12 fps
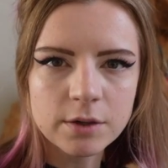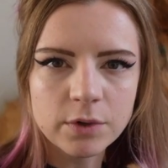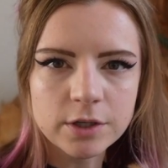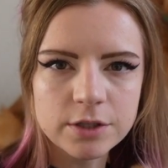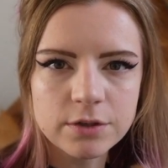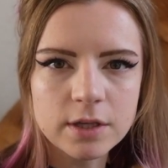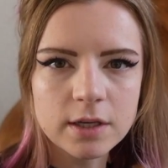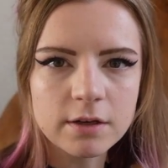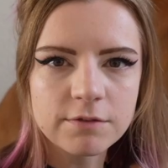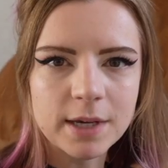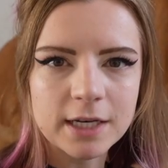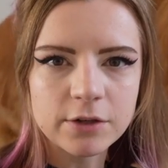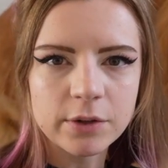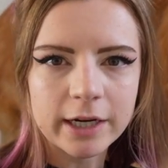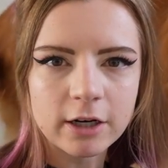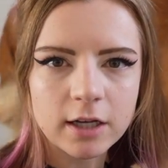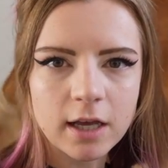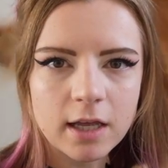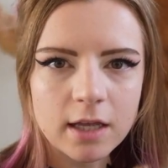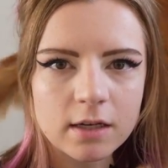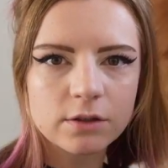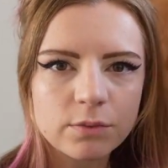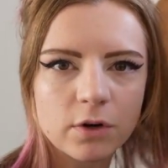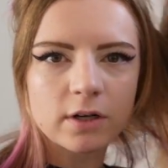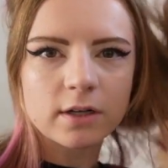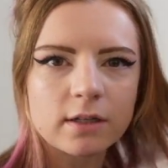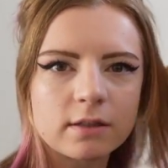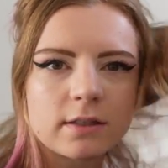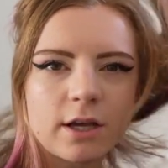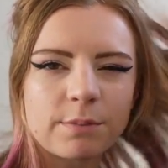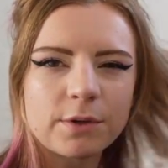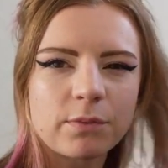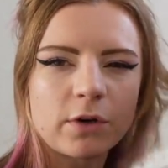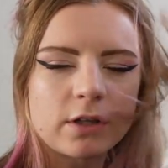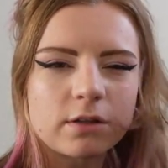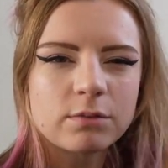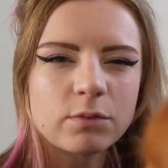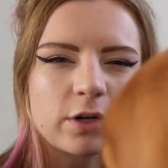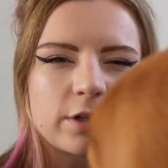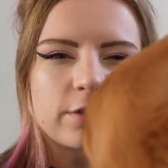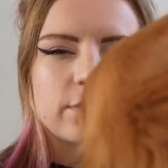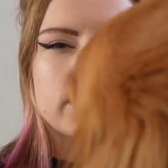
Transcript: what do you think of my new haircut? You wanna tell me what do you